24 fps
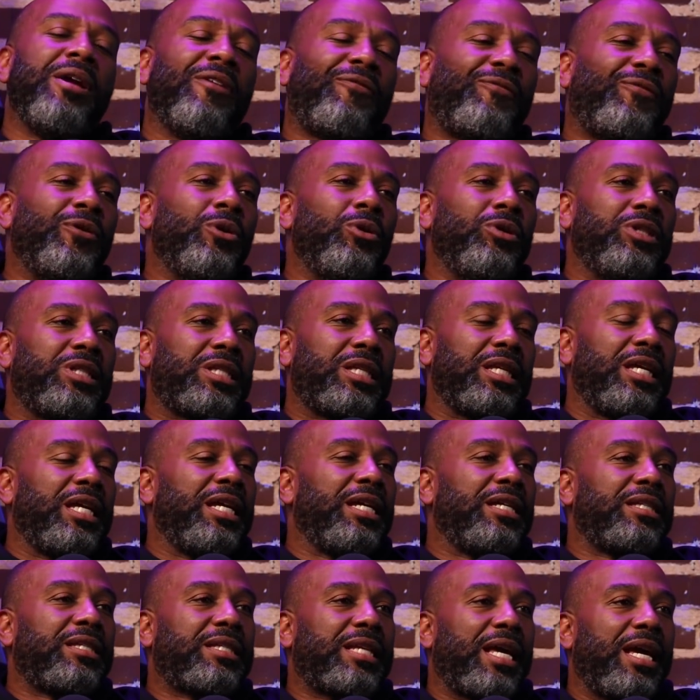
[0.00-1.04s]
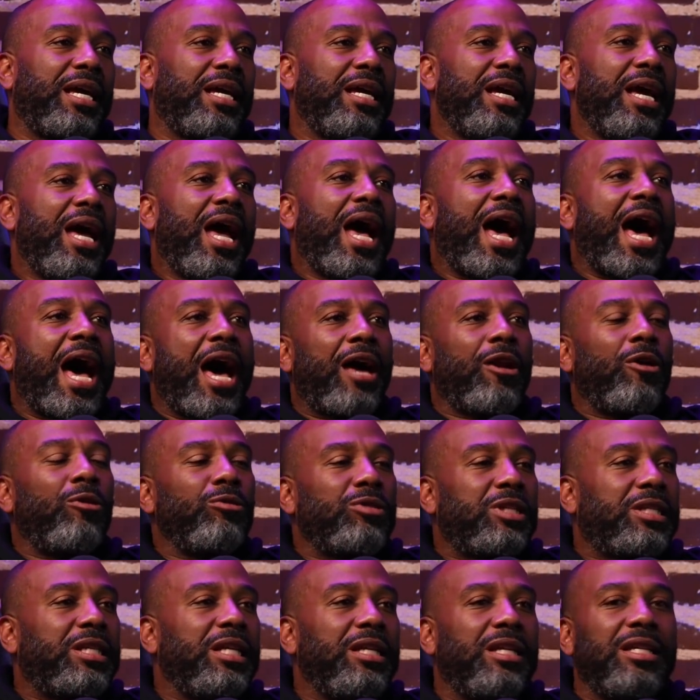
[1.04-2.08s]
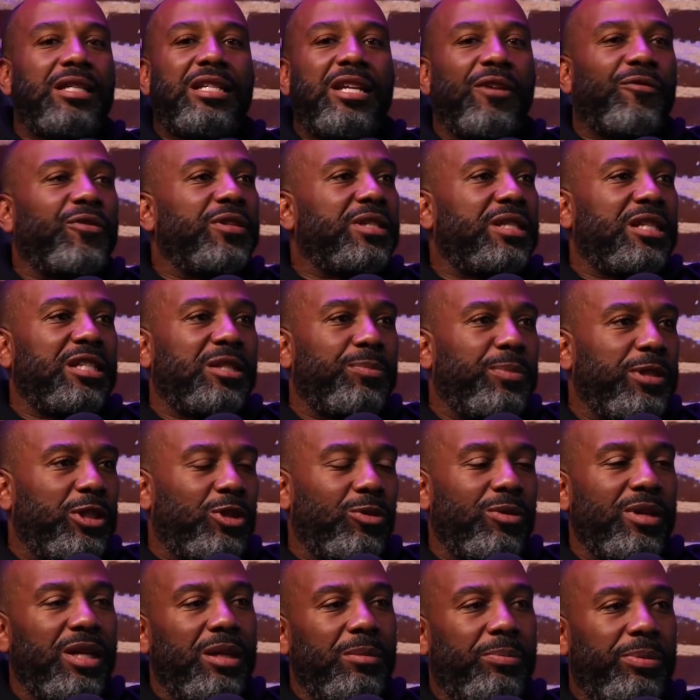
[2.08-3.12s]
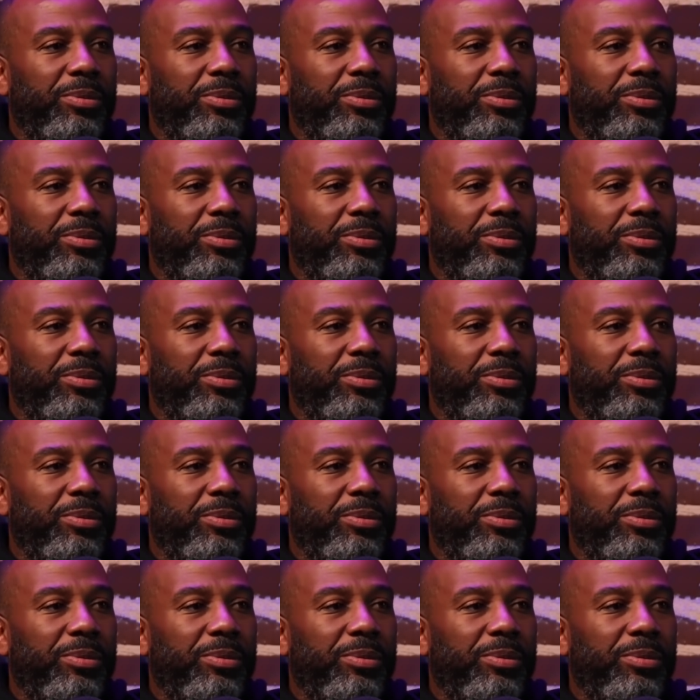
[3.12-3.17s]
fool to sit here and say I don't see the differences between